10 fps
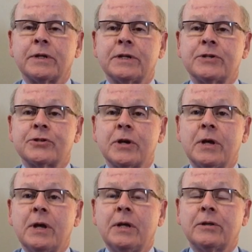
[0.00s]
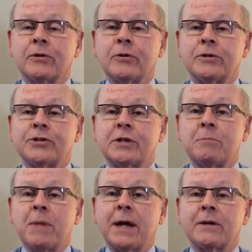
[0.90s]
these, they're going to see
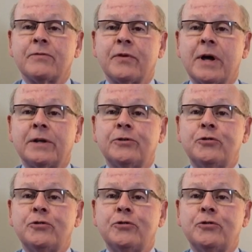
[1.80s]
it magnified